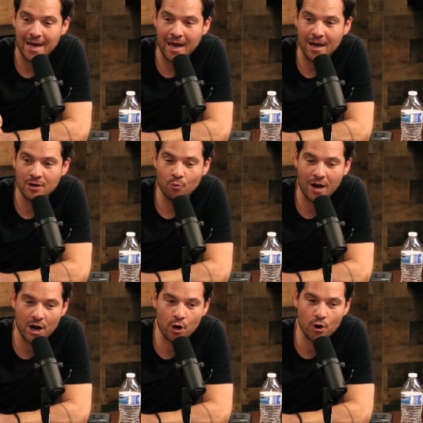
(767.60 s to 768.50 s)
And when
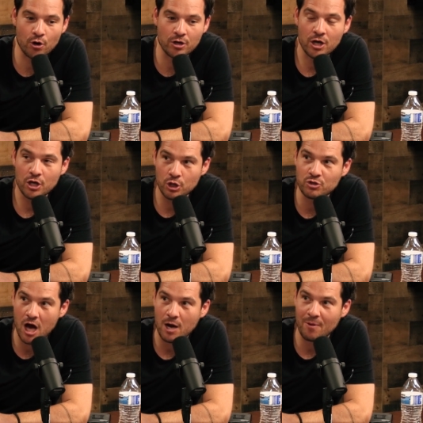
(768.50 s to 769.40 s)
I heard you
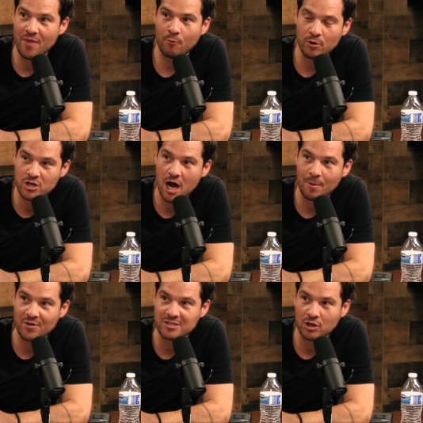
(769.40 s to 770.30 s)
talk about that, and we were talking
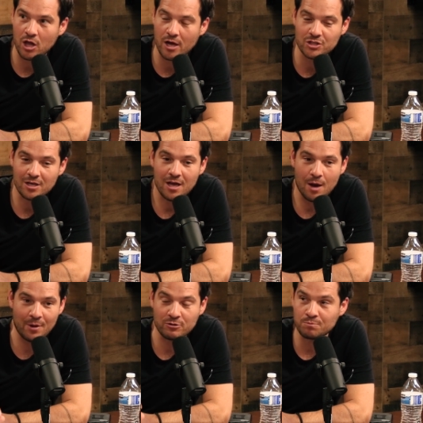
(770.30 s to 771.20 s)
about this at lunch,
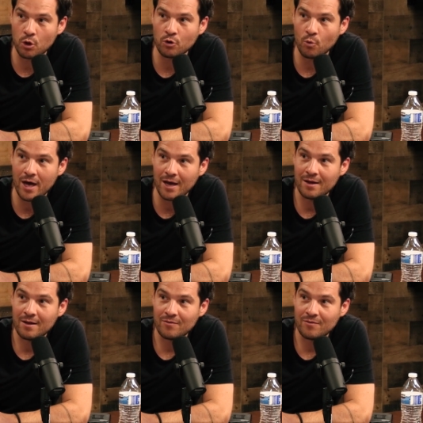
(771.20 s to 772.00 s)
I mean, I was blown away.